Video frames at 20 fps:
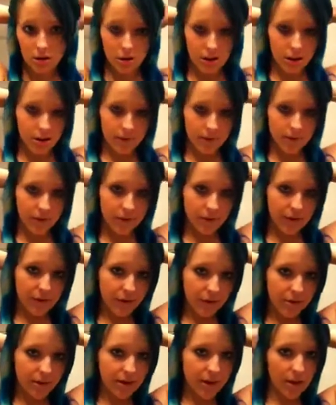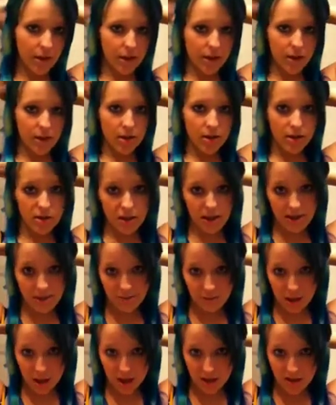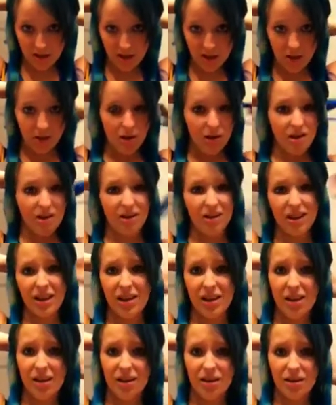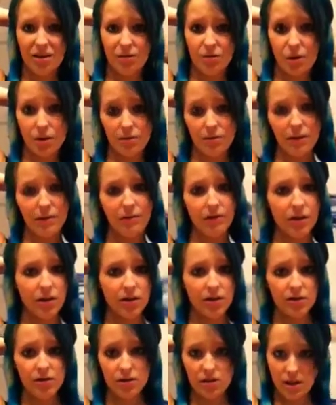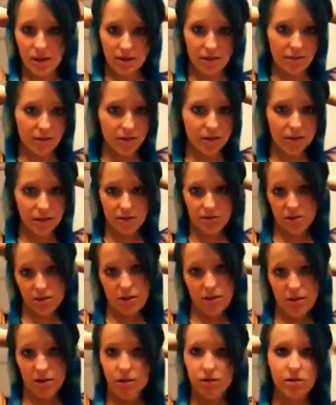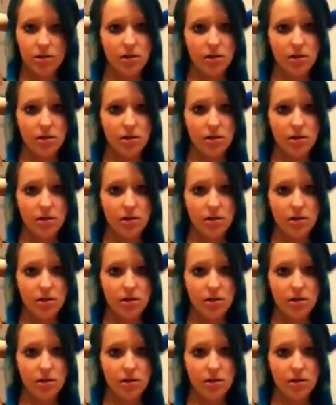Especially if you're a scene kid like me, or like one of my friends. I have friends that are scene kids